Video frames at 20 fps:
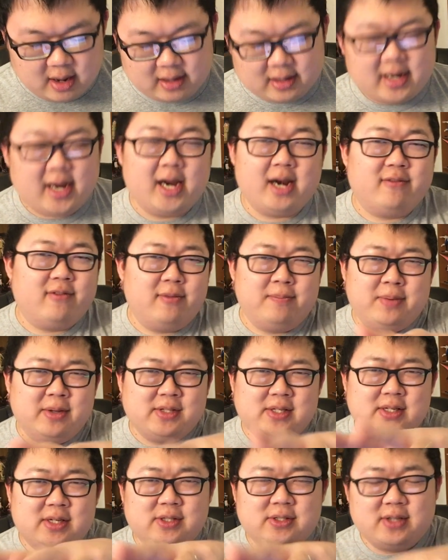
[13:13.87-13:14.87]
Kind of a
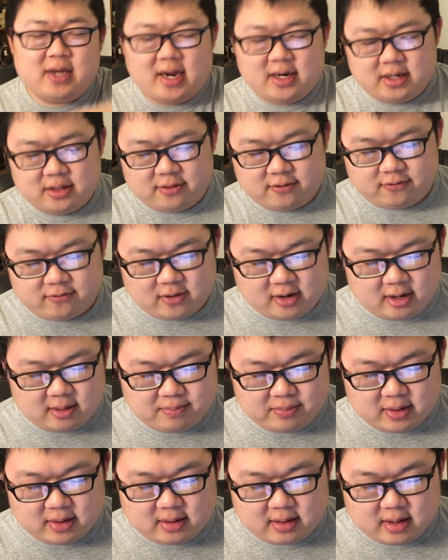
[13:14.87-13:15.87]
busy design in the
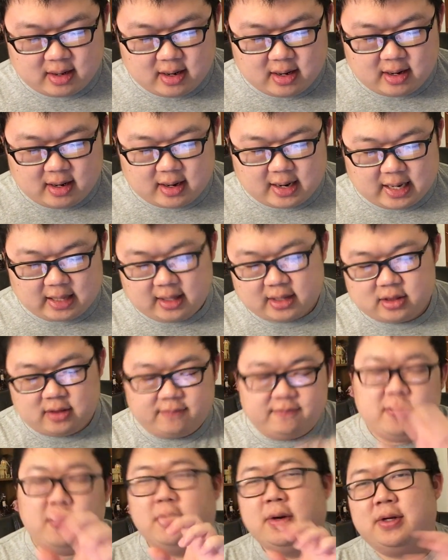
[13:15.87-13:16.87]
front, but I like the
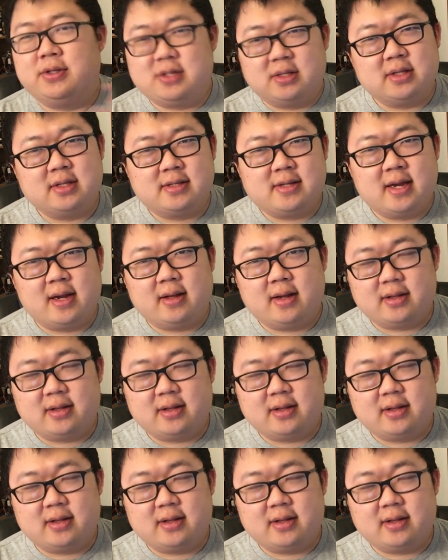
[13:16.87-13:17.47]
focus on the tail.